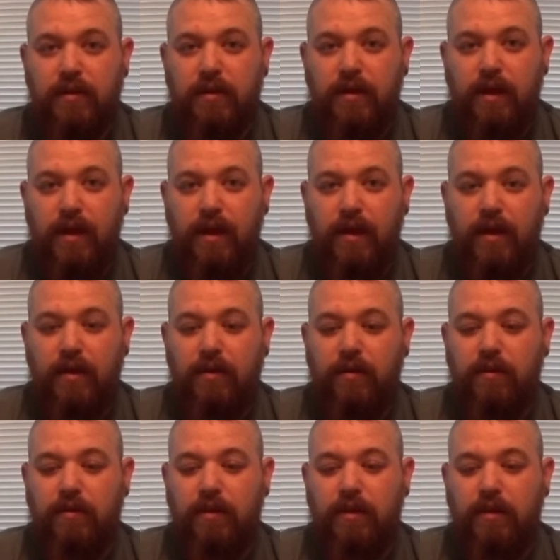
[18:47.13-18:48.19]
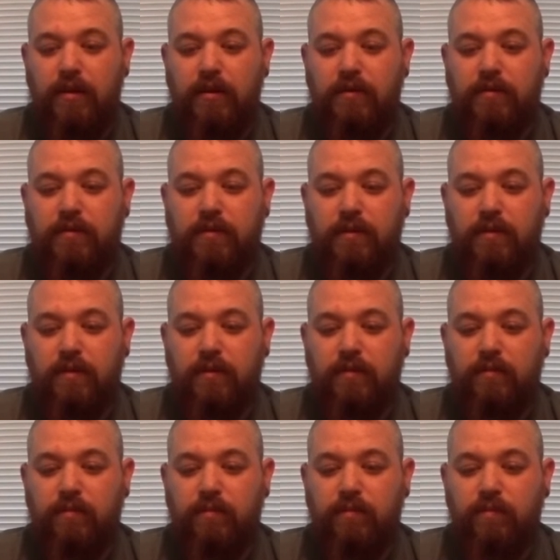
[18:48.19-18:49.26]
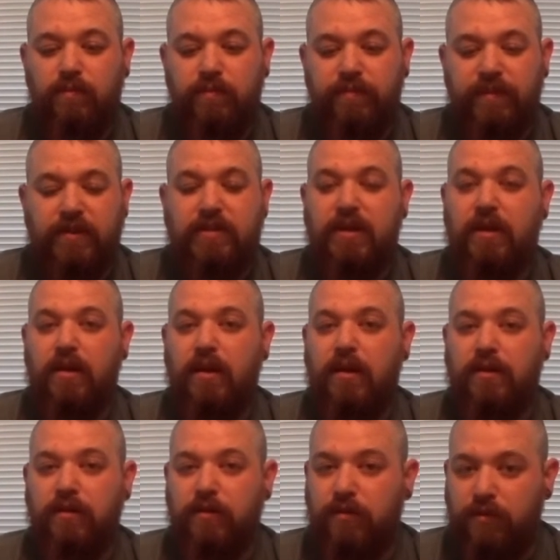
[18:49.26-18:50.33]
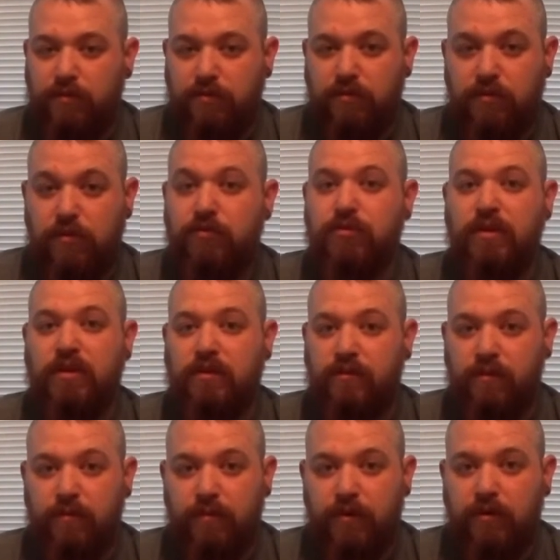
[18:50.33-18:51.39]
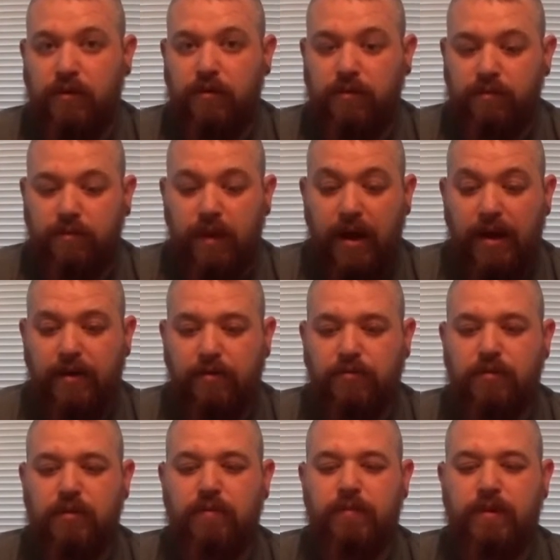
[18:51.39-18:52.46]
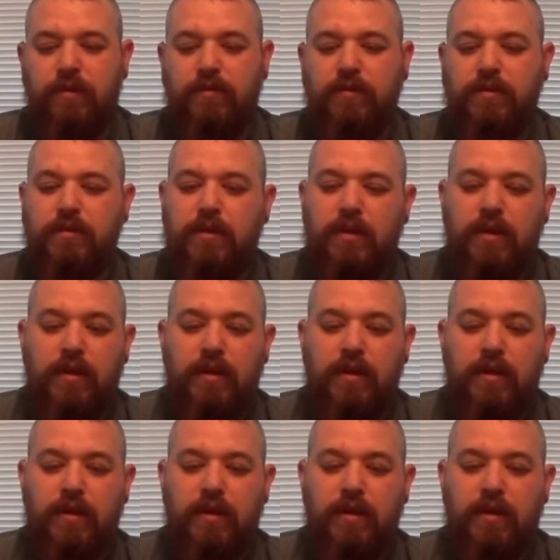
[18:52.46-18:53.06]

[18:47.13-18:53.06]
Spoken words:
and it's going to flush out a lot of your nutrients from your high nutrient meals.